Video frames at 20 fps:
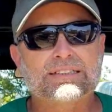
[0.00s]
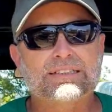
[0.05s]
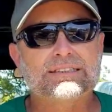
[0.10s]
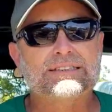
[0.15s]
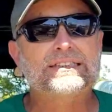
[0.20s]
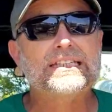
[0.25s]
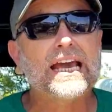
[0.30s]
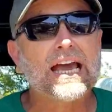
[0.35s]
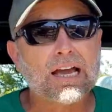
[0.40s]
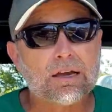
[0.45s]

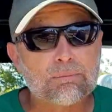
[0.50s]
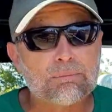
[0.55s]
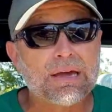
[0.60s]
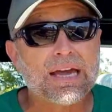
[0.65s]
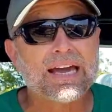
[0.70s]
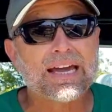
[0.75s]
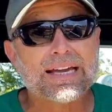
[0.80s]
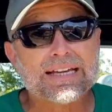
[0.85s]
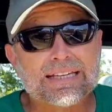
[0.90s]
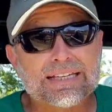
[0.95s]

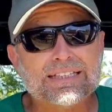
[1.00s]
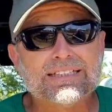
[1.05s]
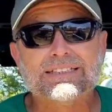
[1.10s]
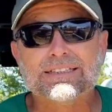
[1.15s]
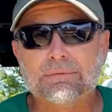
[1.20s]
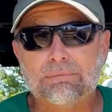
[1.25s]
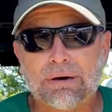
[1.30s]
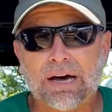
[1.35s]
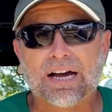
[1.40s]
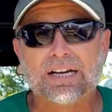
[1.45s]
TacPack is the
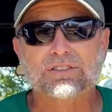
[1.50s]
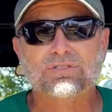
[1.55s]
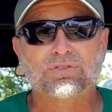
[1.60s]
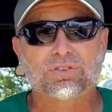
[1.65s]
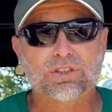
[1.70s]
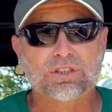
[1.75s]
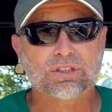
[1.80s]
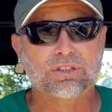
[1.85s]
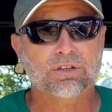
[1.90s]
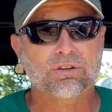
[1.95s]
box for you.